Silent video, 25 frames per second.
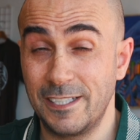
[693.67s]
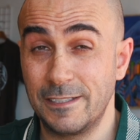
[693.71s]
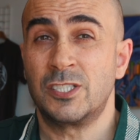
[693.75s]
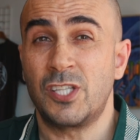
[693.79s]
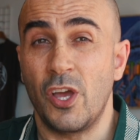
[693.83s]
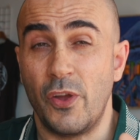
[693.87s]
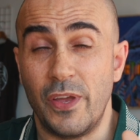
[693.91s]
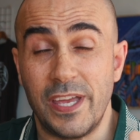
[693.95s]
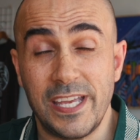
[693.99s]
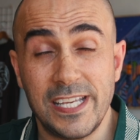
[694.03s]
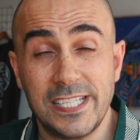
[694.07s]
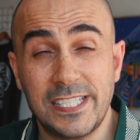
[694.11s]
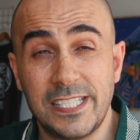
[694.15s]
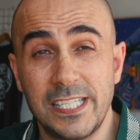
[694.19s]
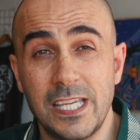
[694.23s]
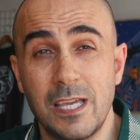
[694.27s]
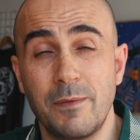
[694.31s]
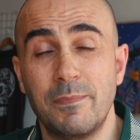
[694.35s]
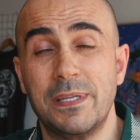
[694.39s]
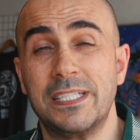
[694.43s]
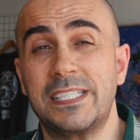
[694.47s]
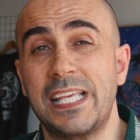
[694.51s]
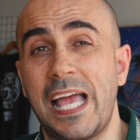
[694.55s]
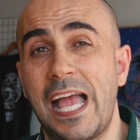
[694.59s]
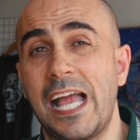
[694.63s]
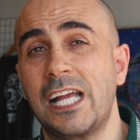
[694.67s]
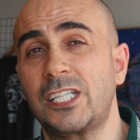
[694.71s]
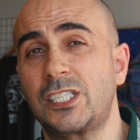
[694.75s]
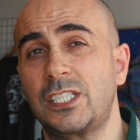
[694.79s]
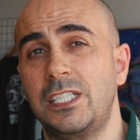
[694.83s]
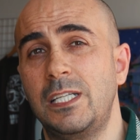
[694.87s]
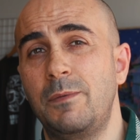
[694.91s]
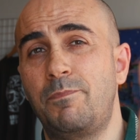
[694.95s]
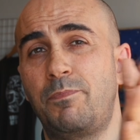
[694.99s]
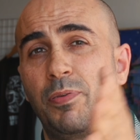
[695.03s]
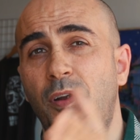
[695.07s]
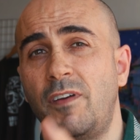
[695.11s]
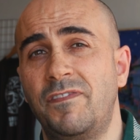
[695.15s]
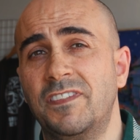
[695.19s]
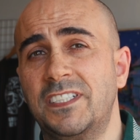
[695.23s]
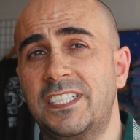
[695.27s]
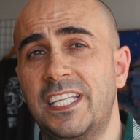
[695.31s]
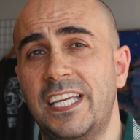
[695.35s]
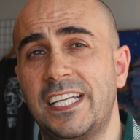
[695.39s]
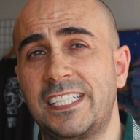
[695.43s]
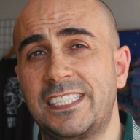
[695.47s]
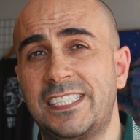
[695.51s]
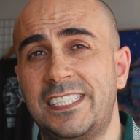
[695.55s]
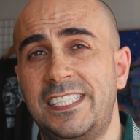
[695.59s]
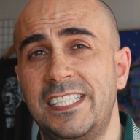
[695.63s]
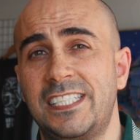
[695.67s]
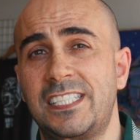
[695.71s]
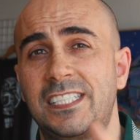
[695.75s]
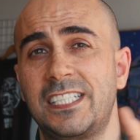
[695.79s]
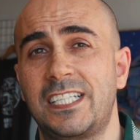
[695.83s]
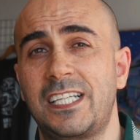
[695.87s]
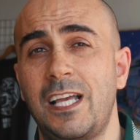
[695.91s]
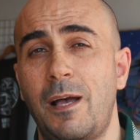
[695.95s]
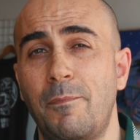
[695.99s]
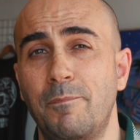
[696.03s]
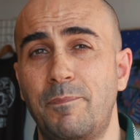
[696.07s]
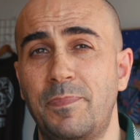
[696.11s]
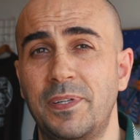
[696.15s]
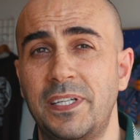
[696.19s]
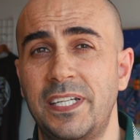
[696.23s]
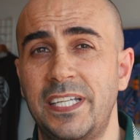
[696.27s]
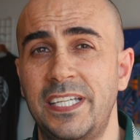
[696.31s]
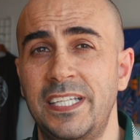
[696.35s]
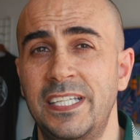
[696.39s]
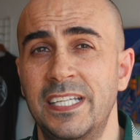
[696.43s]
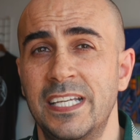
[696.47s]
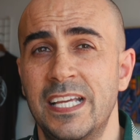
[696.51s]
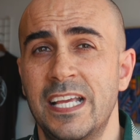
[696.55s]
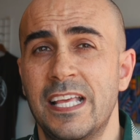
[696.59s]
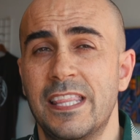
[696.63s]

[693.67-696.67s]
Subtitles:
So ECM is actually PROFITEC's sister company.